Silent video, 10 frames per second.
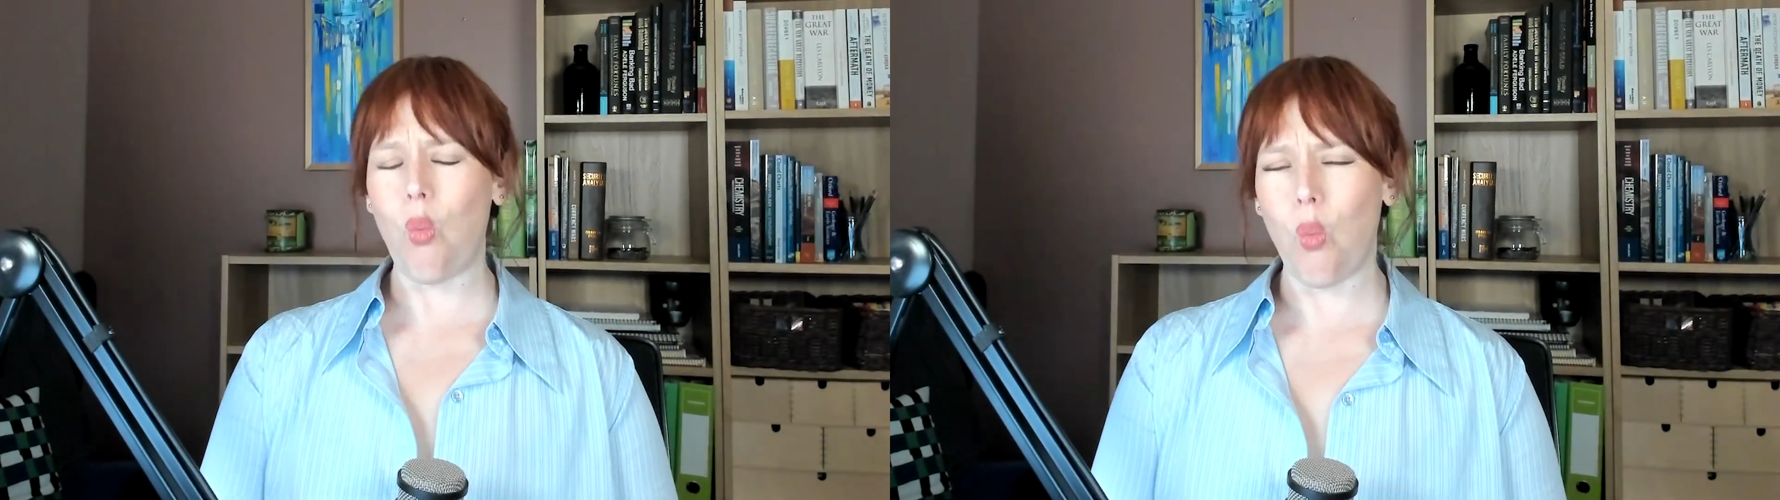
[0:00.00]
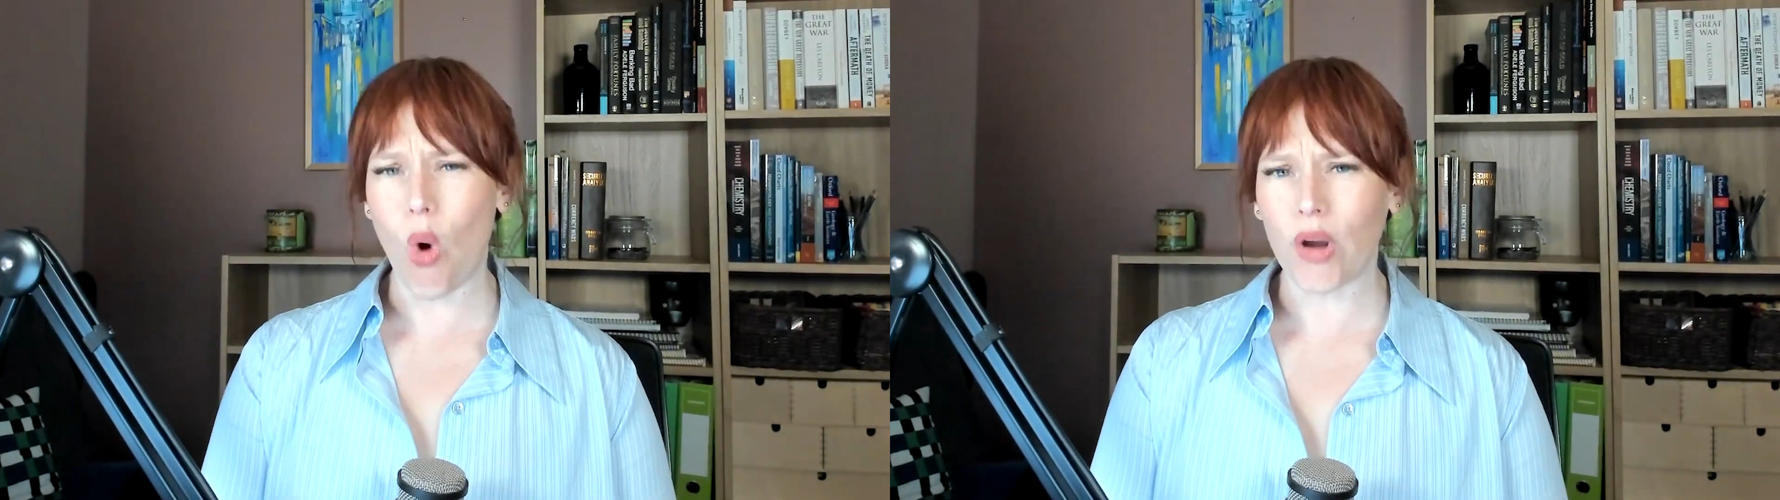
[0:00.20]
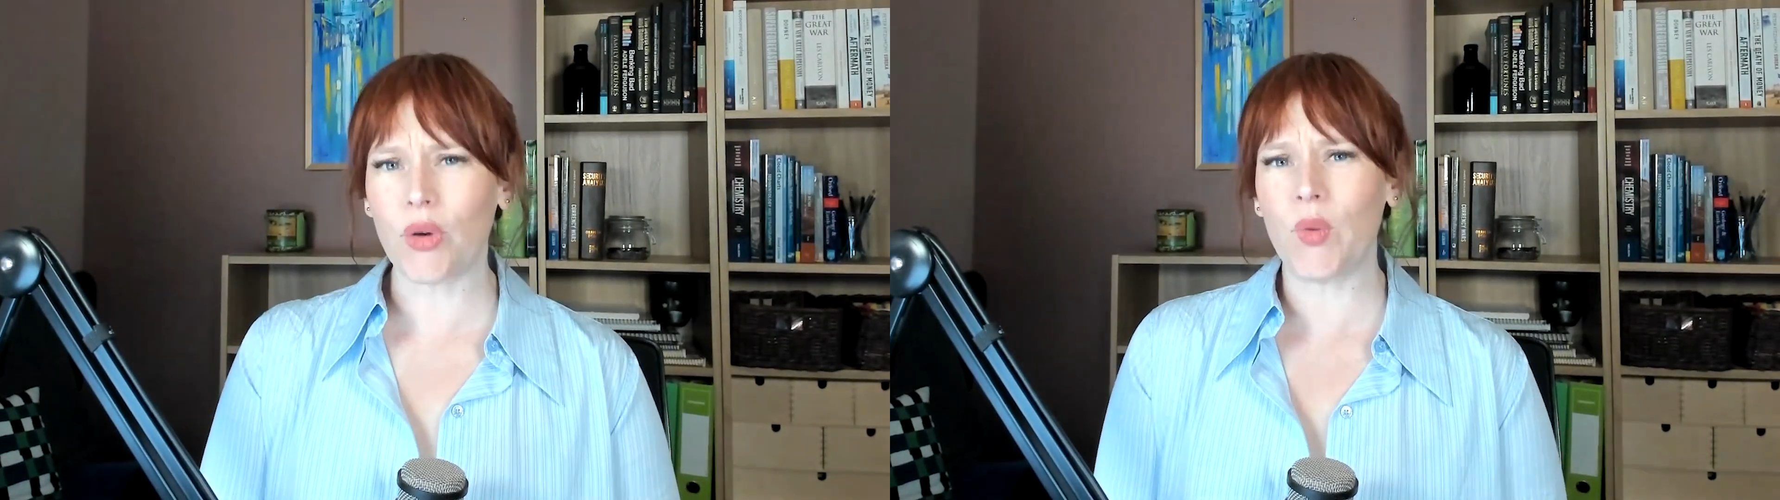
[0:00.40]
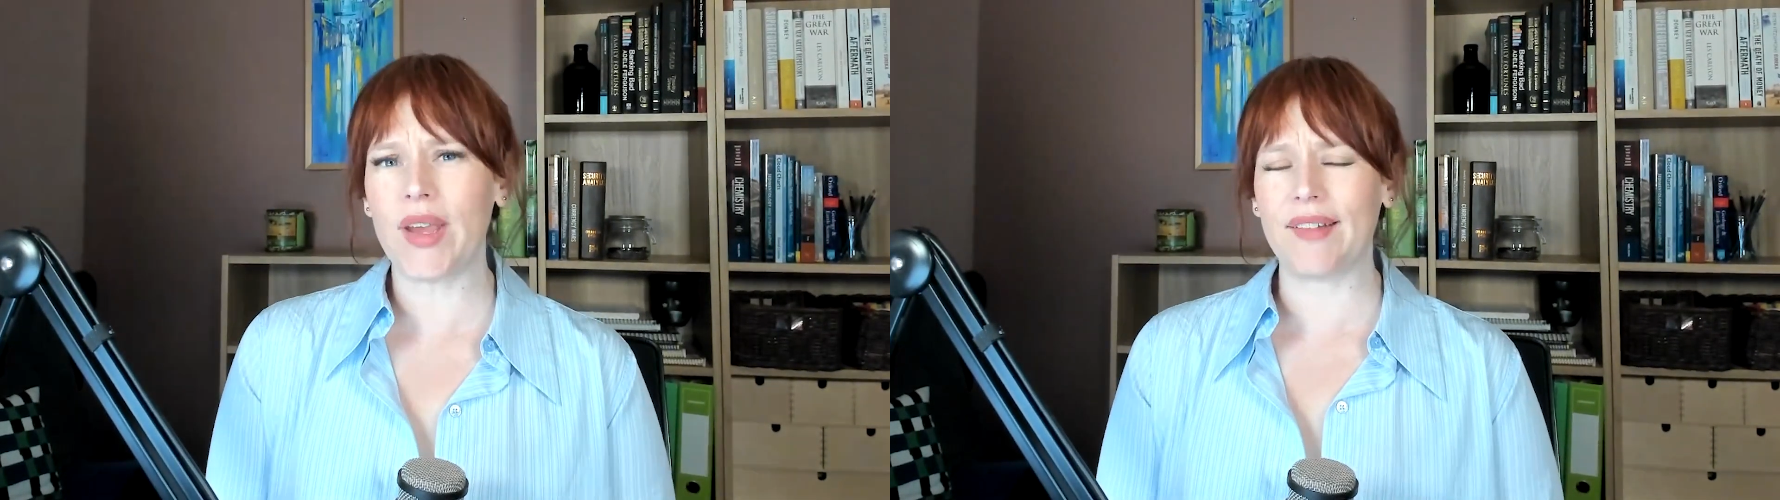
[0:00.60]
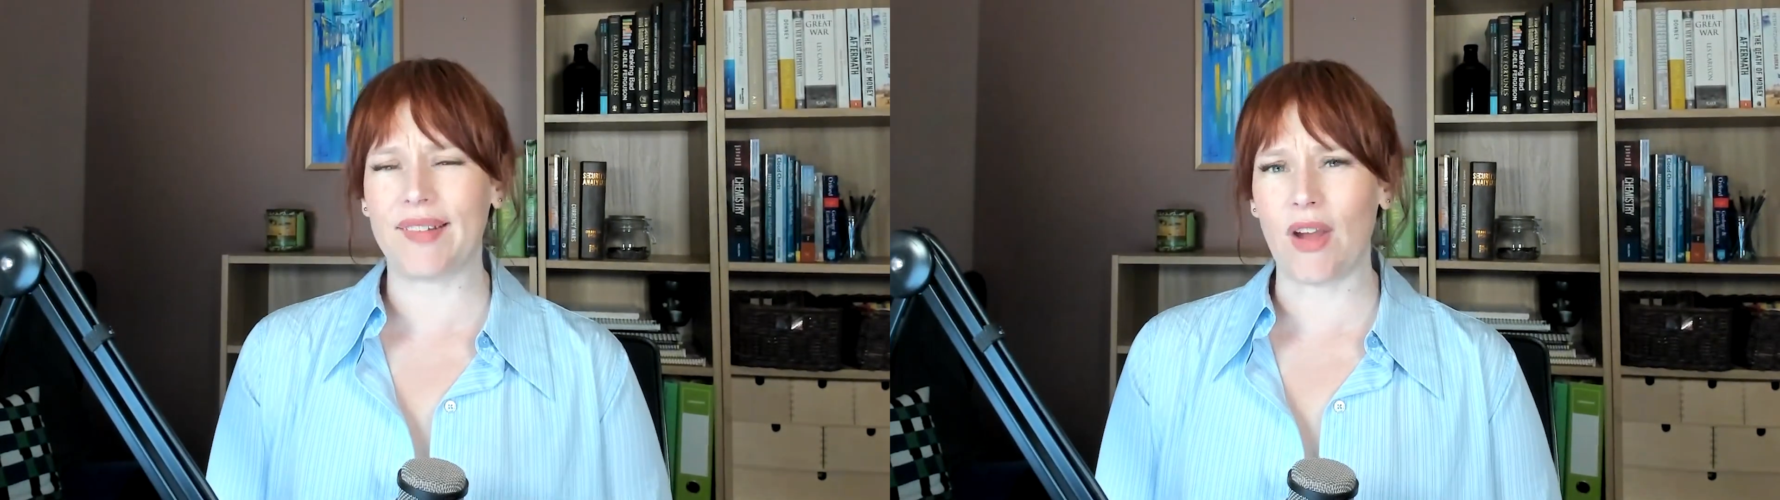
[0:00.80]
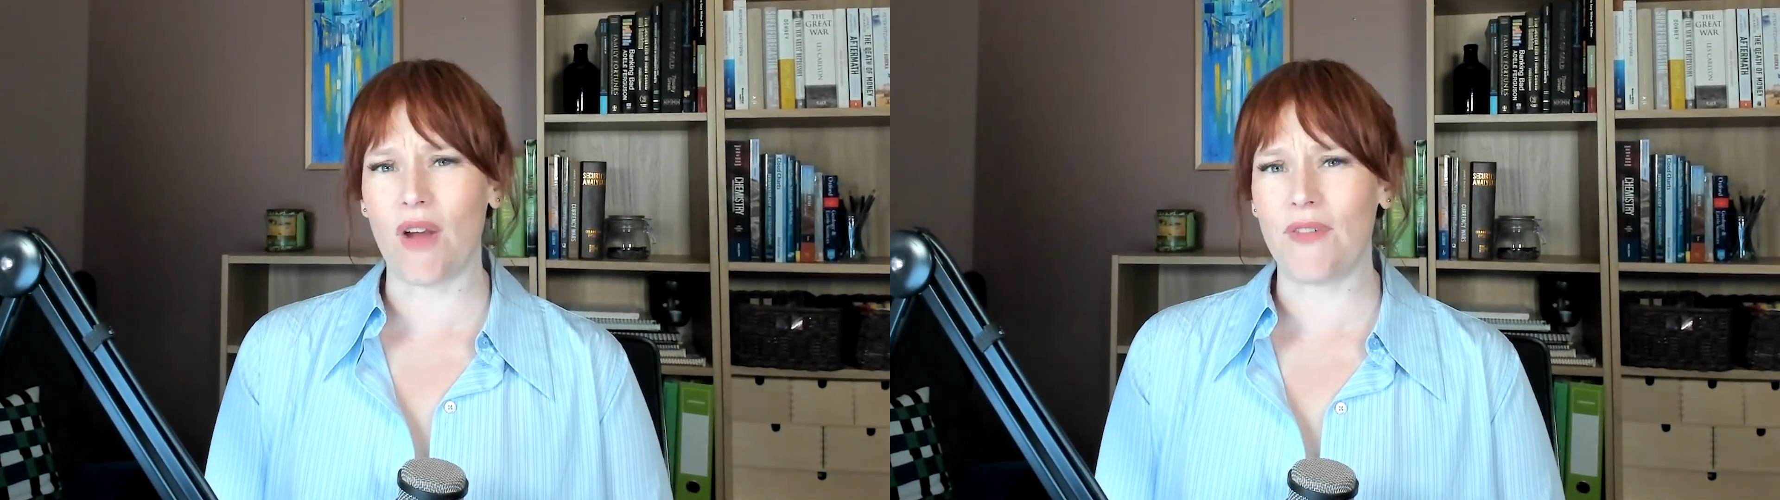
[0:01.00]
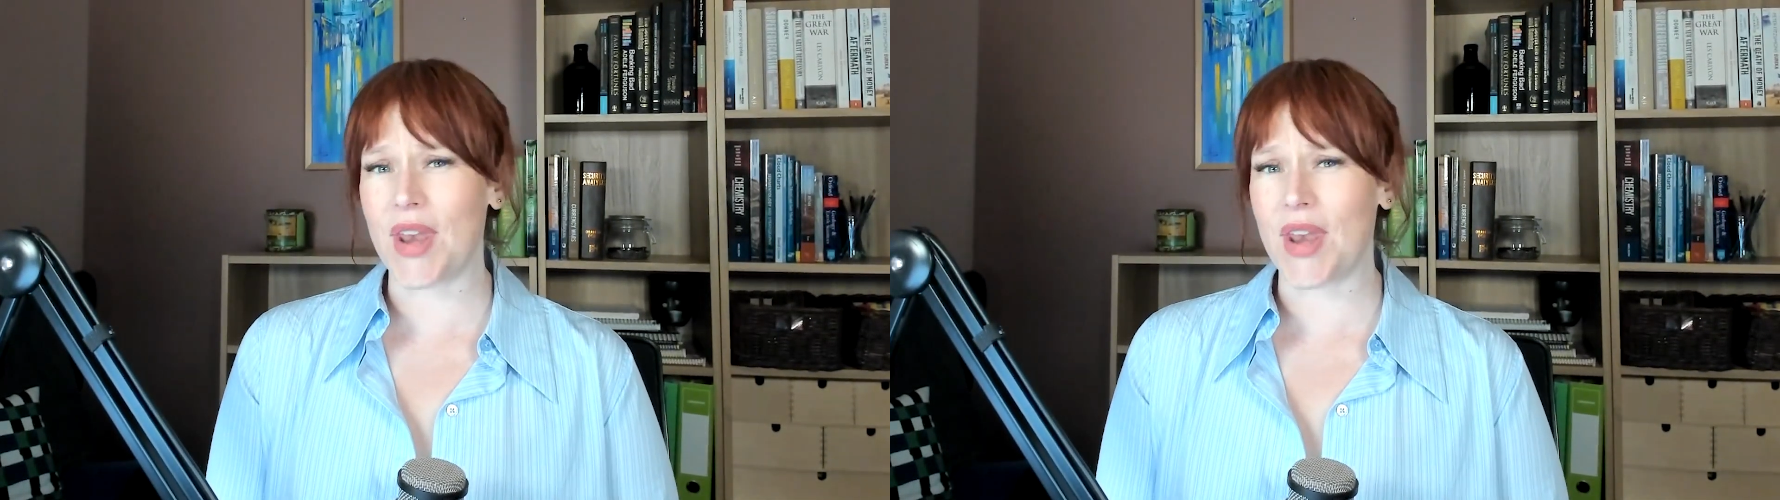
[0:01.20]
What can we see over